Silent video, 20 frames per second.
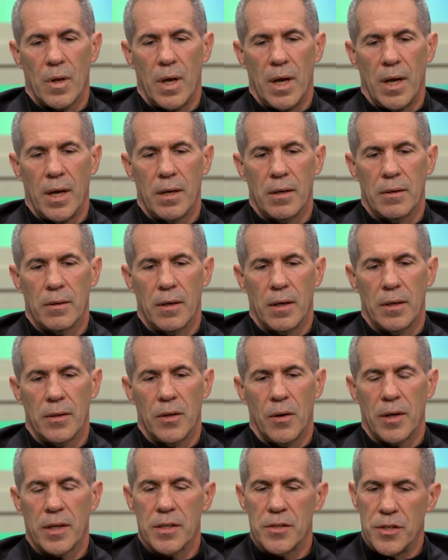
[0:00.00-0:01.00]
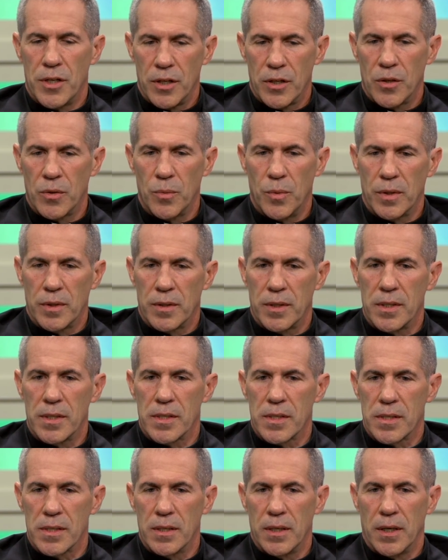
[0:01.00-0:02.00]
continued with
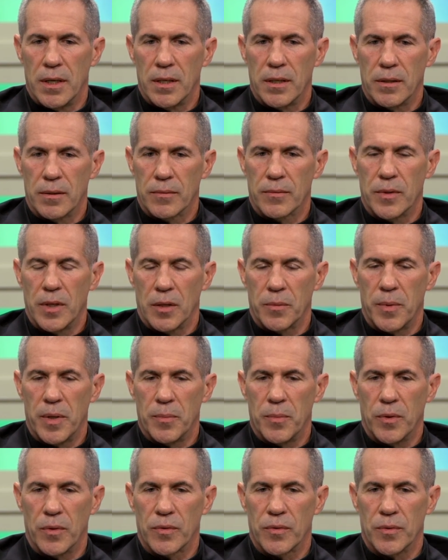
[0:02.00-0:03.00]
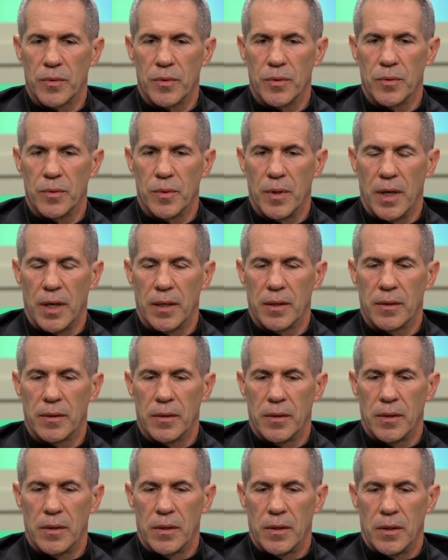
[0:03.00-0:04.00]
these young people through
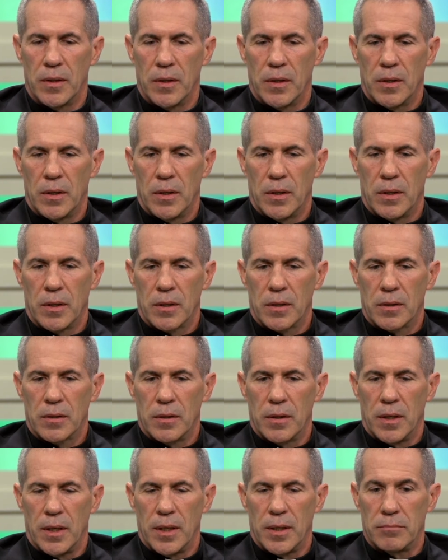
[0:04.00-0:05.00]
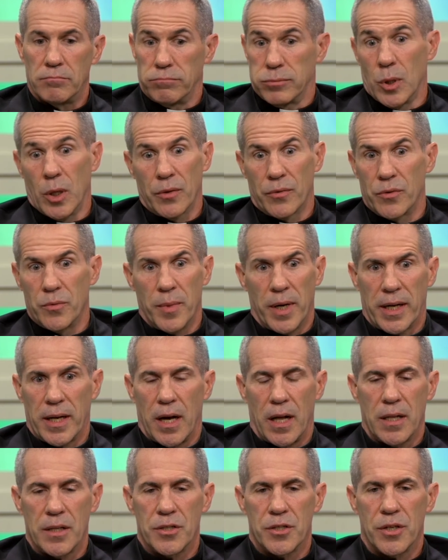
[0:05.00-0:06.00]
my
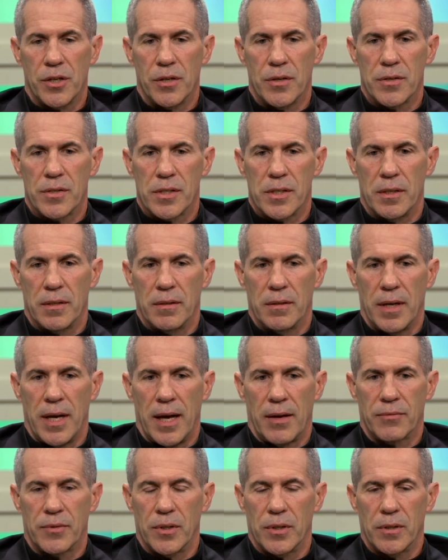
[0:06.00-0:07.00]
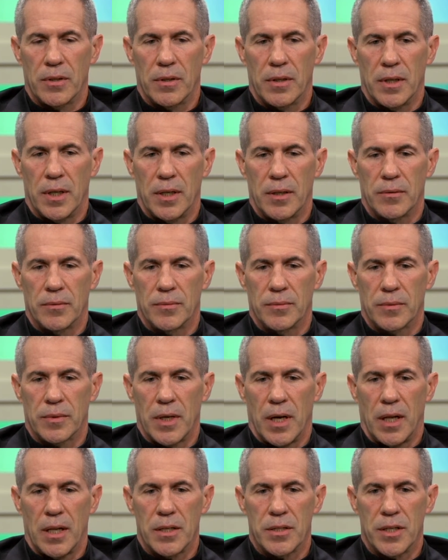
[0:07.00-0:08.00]
college years, and after
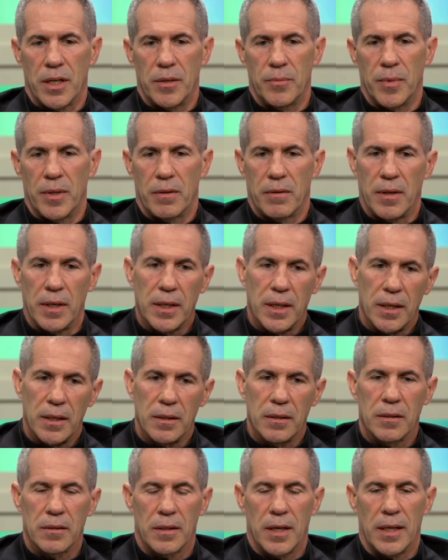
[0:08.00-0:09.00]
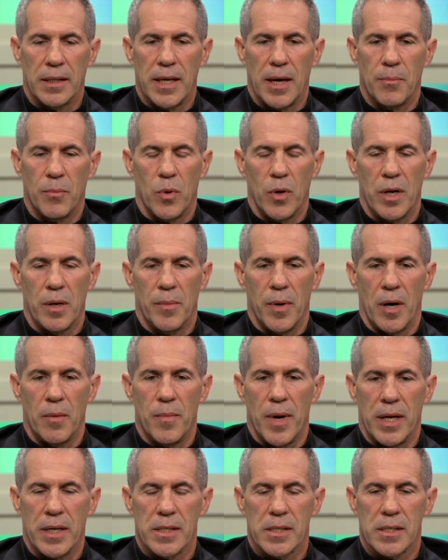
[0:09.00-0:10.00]
college, I'd been thinking at that point
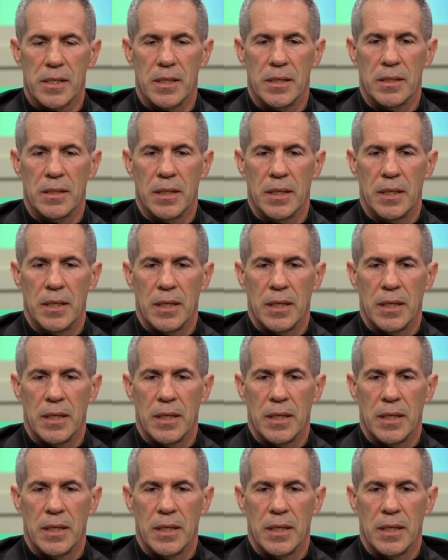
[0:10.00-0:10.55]
about medicine,